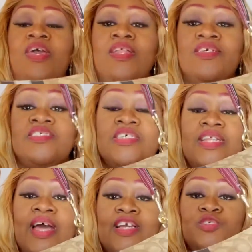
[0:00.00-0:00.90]
This is a
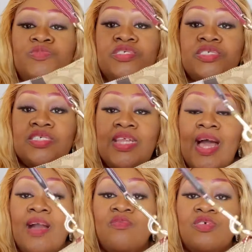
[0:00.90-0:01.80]
nice piece to
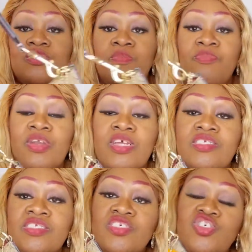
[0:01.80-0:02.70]
snag. I wanted to bring it
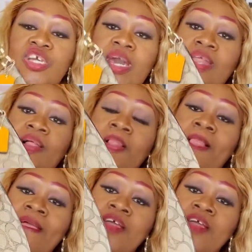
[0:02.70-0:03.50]
to the channel.